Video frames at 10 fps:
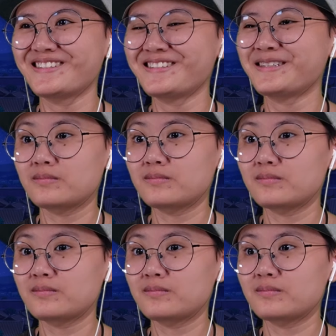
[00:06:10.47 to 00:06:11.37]

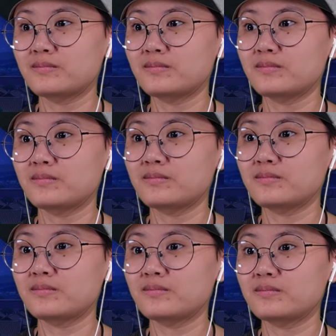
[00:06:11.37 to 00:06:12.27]

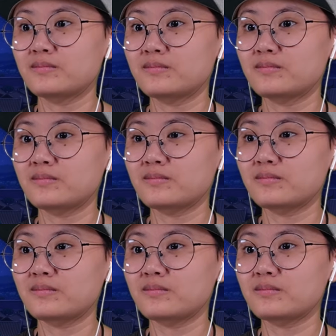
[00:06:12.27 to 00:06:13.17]

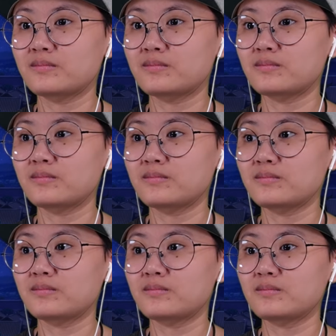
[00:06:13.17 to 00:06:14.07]

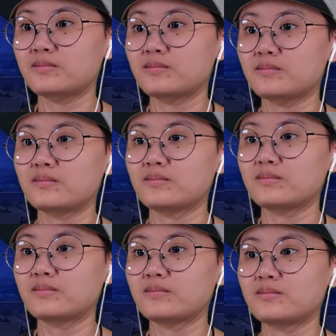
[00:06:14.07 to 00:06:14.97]
(silence)